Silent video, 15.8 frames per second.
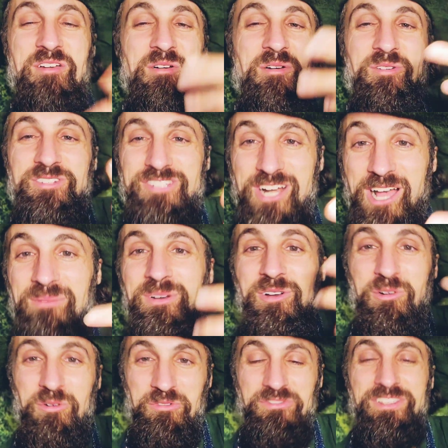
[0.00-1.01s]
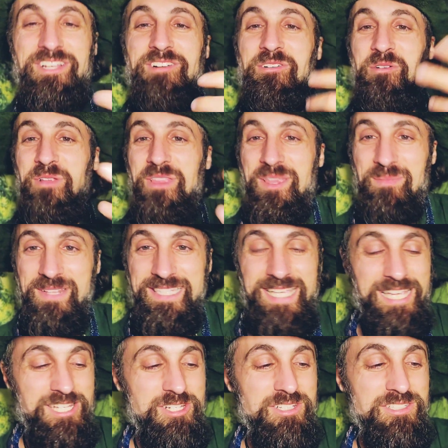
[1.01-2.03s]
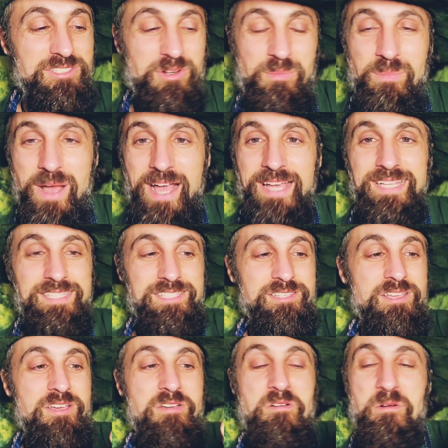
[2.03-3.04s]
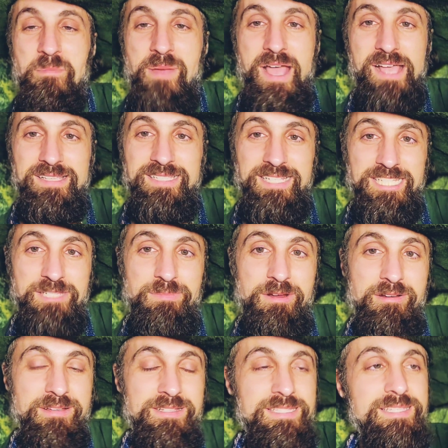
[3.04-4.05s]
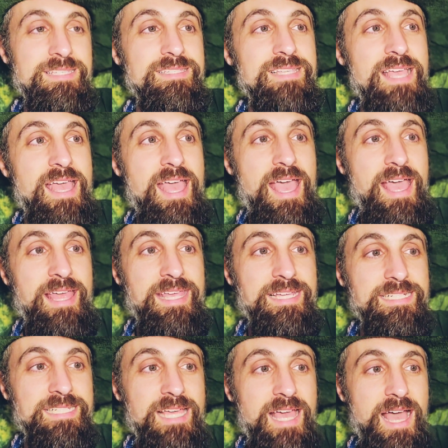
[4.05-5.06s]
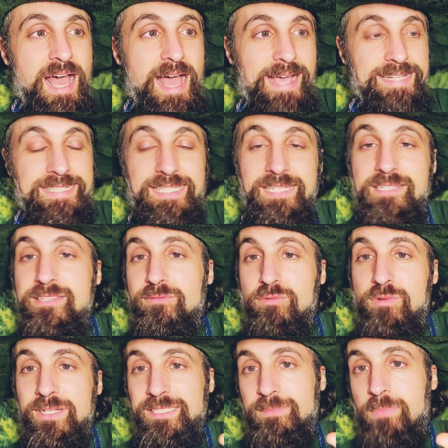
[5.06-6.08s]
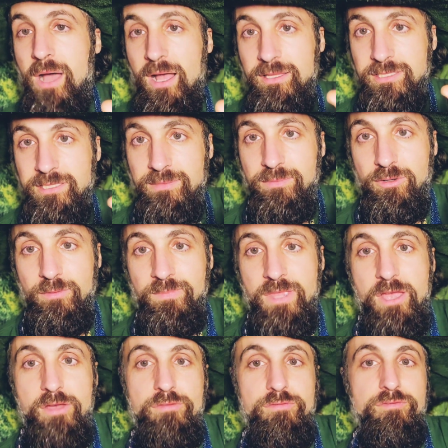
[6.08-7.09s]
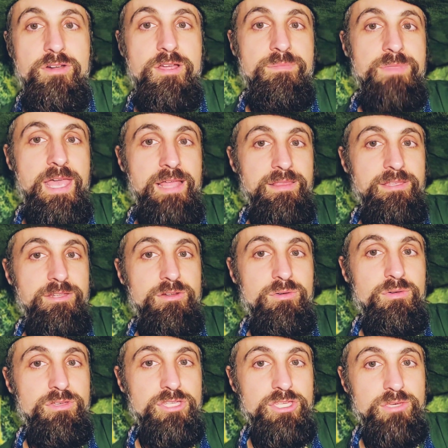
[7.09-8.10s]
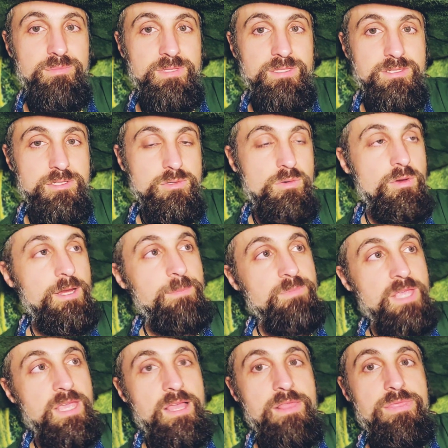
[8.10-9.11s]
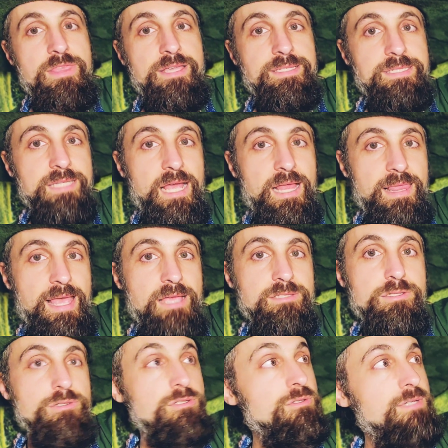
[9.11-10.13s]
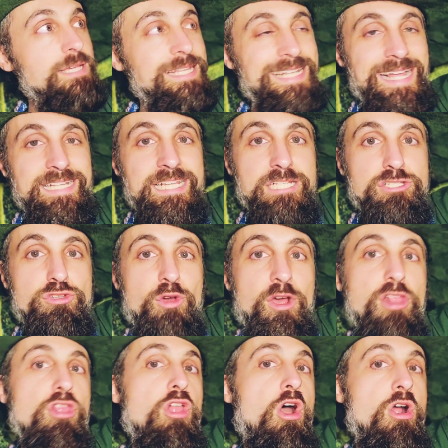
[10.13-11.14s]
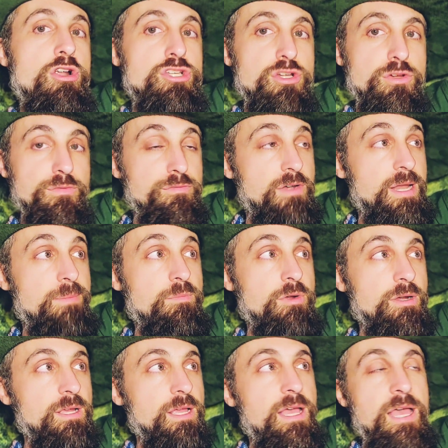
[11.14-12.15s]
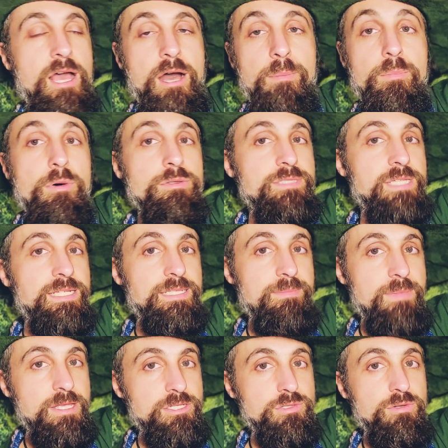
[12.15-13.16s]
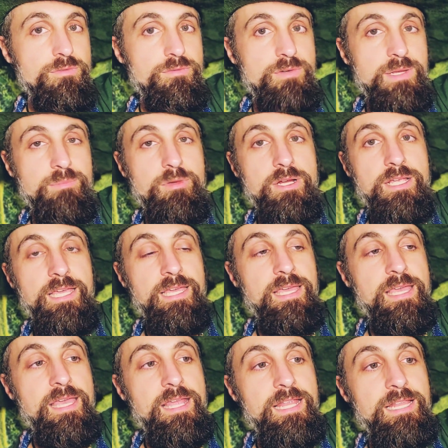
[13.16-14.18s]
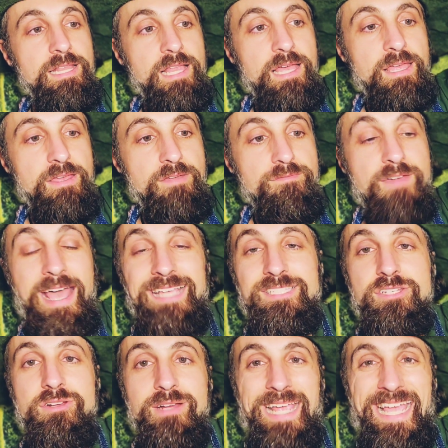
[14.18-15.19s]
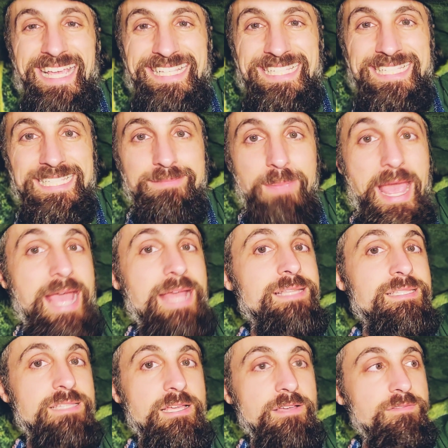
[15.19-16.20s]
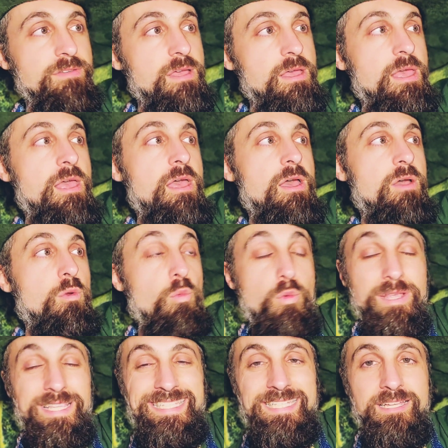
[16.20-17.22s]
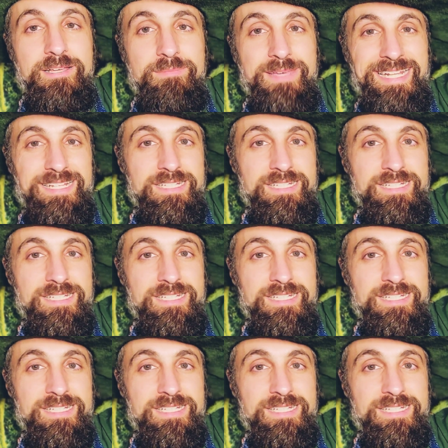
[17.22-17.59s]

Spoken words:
or trauma or fear or limitations or binds or past experiences and ideas of what's possible from that little human story. This allows you to connect into a larger framework, a multidimensional framework, a vaster expanse of wisdom and